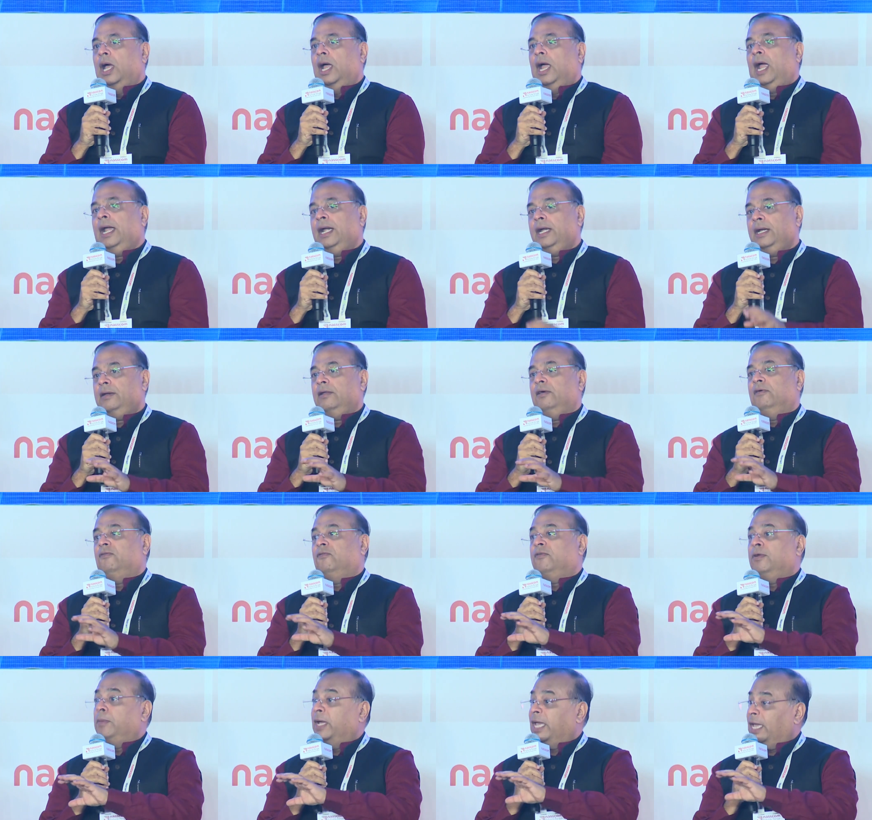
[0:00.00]
And
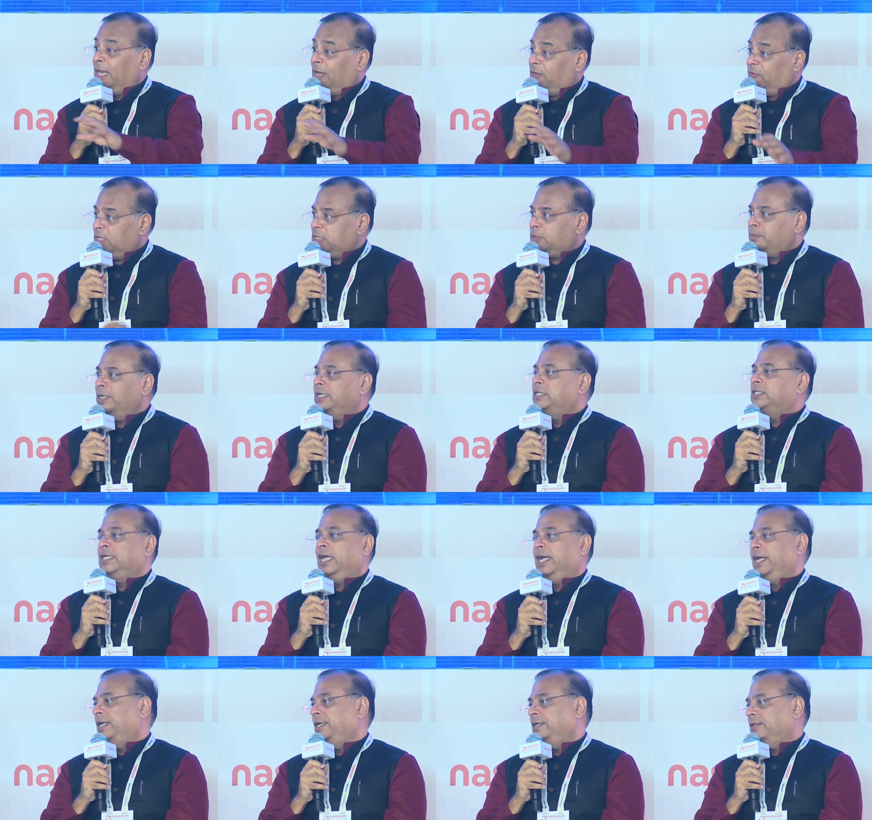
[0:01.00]
from an investment
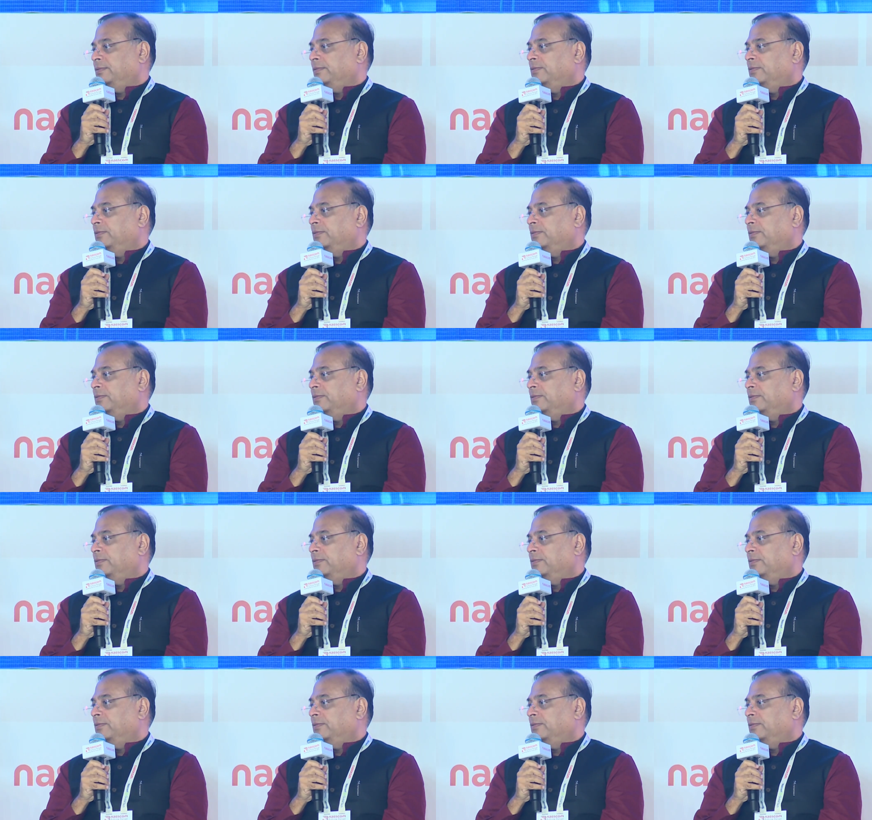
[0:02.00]
side,